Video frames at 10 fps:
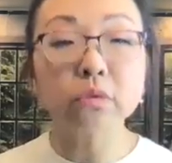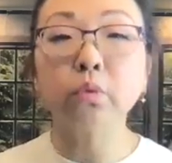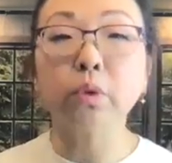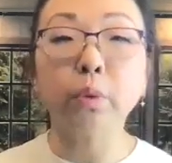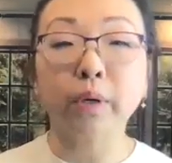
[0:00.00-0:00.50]

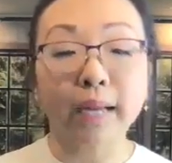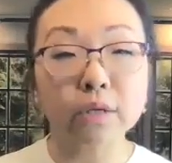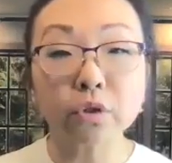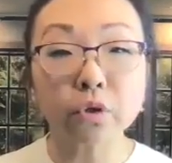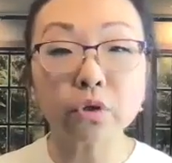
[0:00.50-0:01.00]
We were
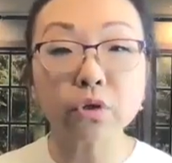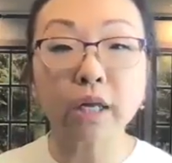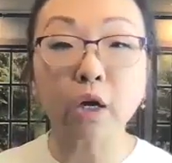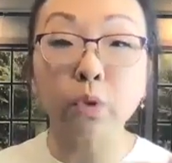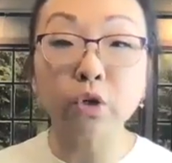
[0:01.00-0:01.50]
counselors,
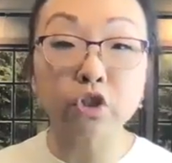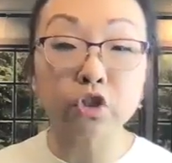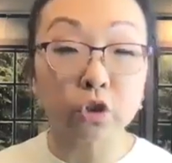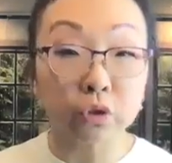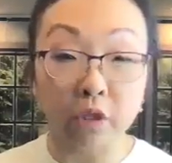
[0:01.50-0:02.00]
and we
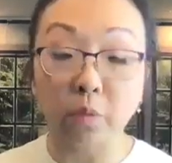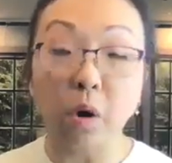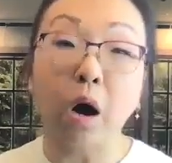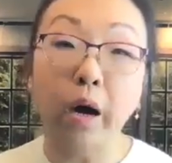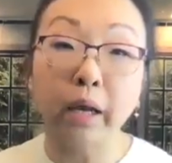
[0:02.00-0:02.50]
just took them
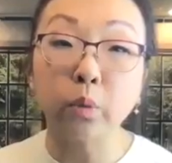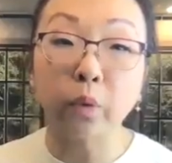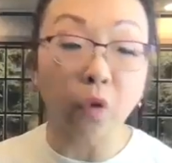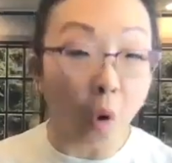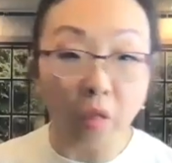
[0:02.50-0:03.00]
on
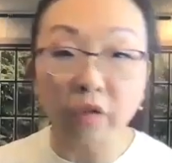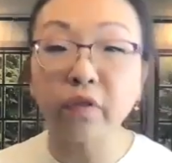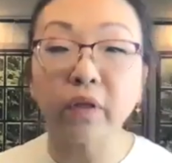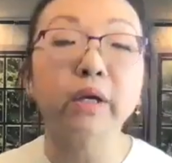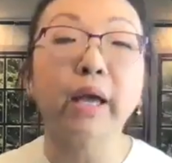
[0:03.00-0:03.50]
with all of
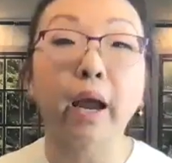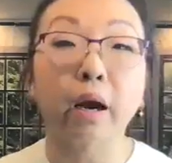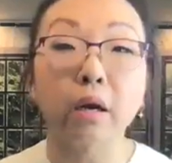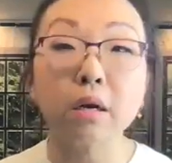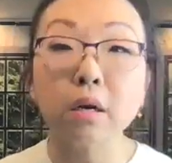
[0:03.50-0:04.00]
their
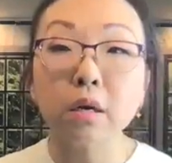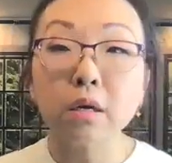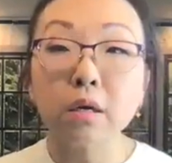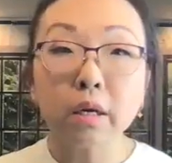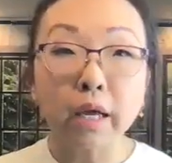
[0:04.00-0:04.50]
care,
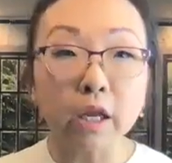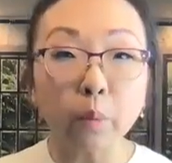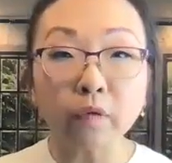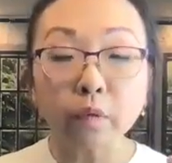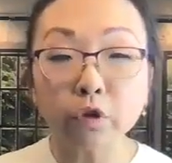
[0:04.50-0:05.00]

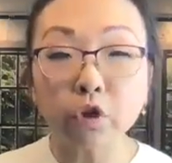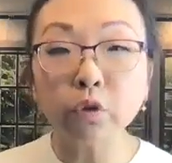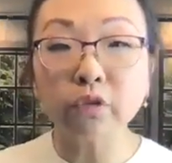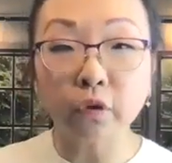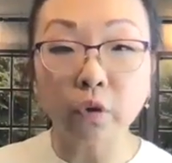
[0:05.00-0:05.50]
anywhere from 2
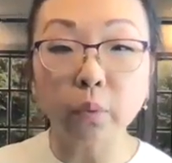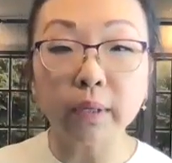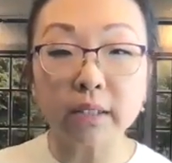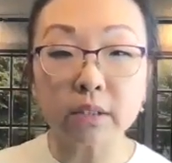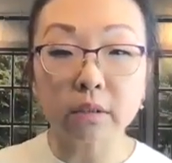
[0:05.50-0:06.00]
to 4
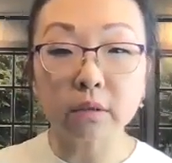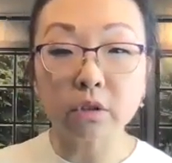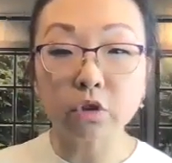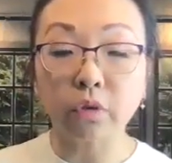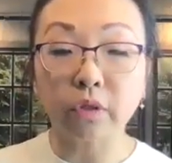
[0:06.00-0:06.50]
weeks,
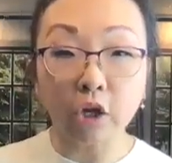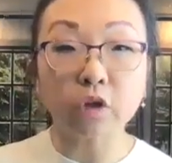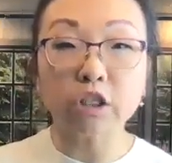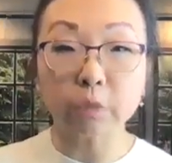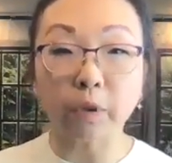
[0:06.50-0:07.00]
so they could
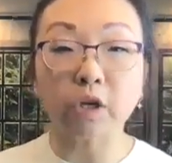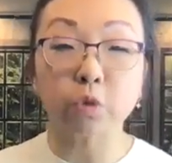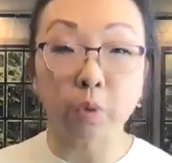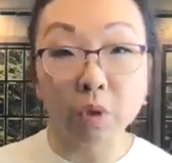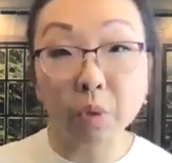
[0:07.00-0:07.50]

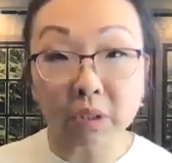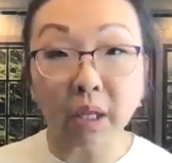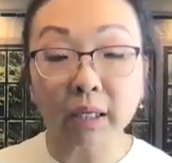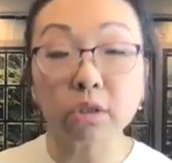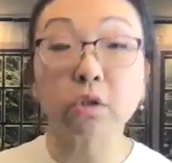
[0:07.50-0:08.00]
experience what it was
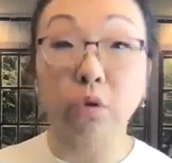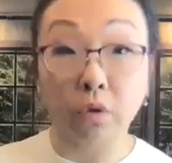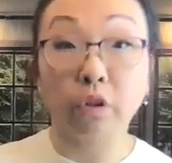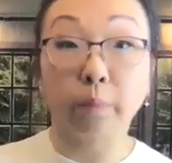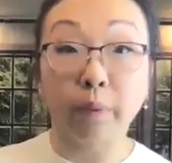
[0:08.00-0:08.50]
like to go
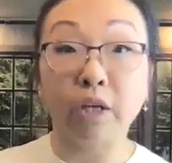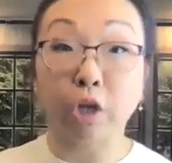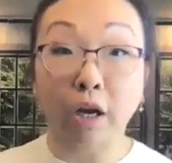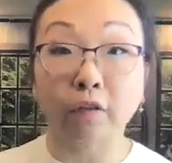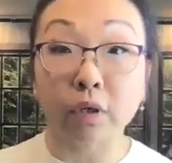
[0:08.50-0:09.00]
to the beach
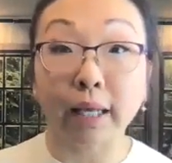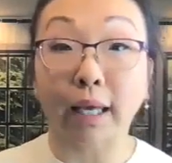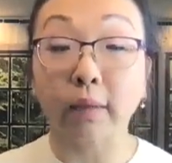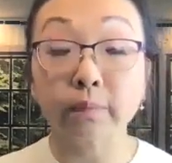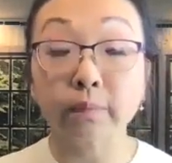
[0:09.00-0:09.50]
every day.